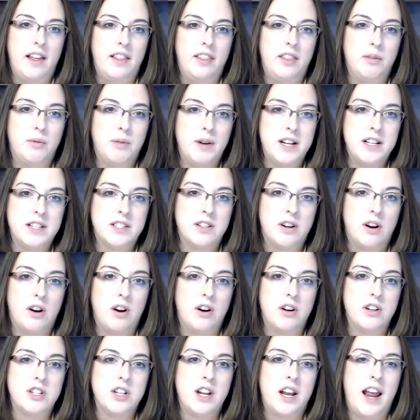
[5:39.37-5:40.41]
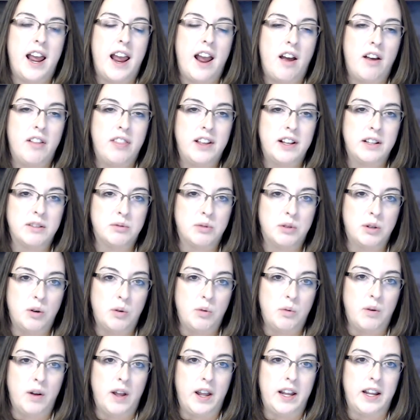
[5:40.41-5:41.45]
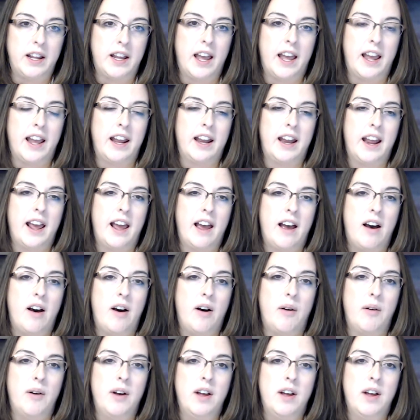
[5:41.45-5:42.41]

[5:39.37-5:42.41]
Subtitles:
the research and how things were going and how